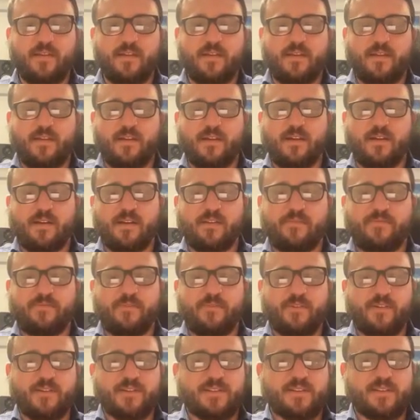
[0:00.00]
It
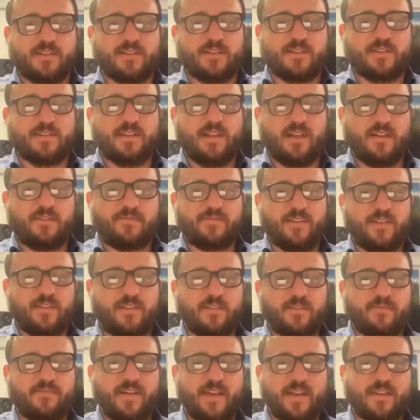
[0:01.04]
forces itself
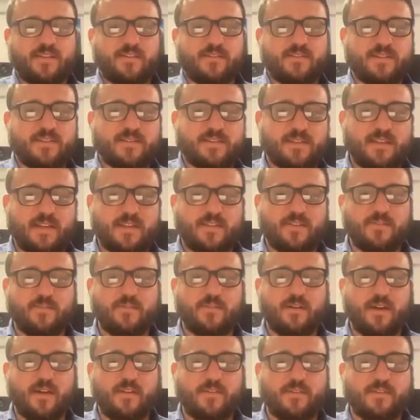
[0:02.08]
into vectors
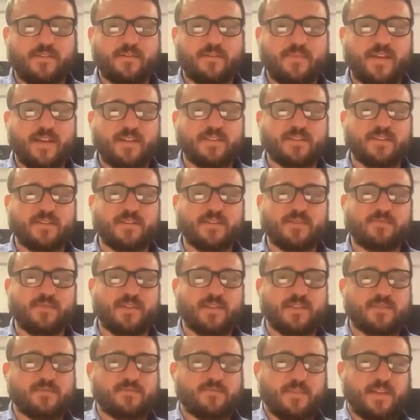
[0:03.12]
into other dimensions,
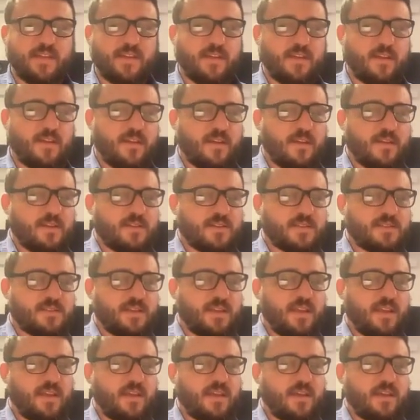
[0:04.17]
which we
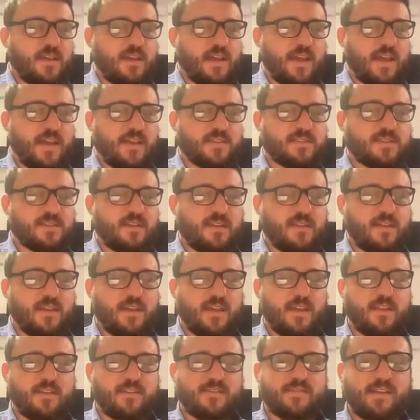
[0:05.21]
see as
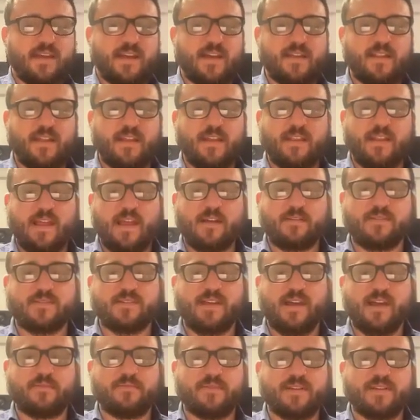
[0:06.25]
inside and outside.